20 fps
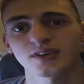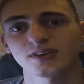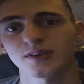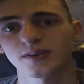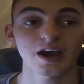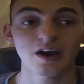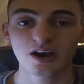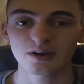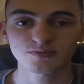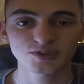
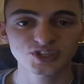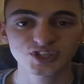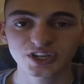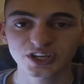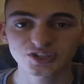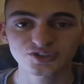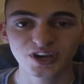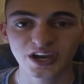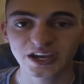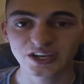Now I'm just
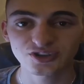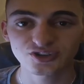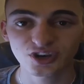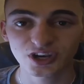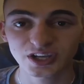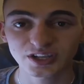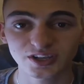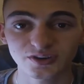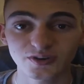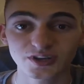going to try
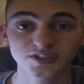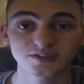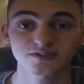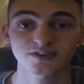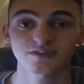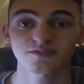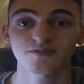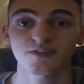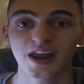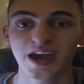enjoying the rest of
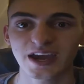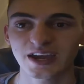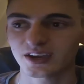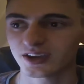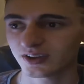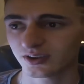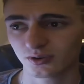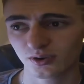the flight.